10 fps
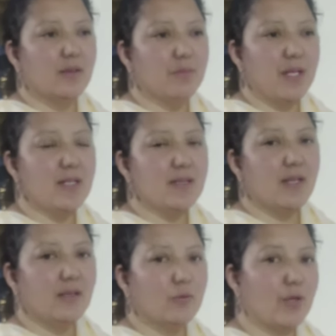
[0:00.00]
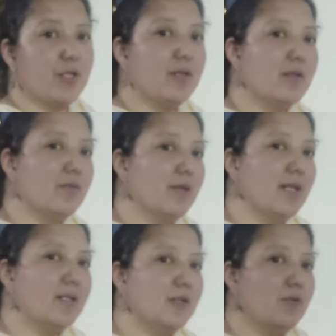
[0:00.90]
means that the question is
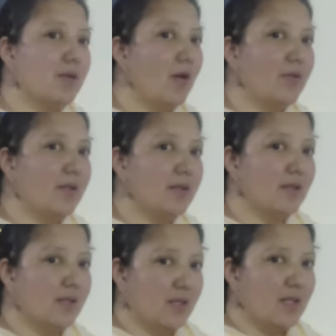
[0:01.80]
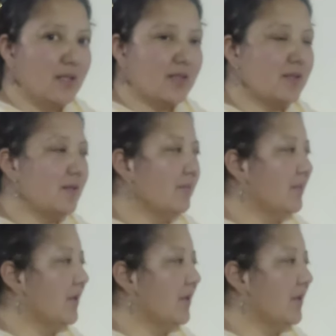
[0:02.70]
related to dowry system.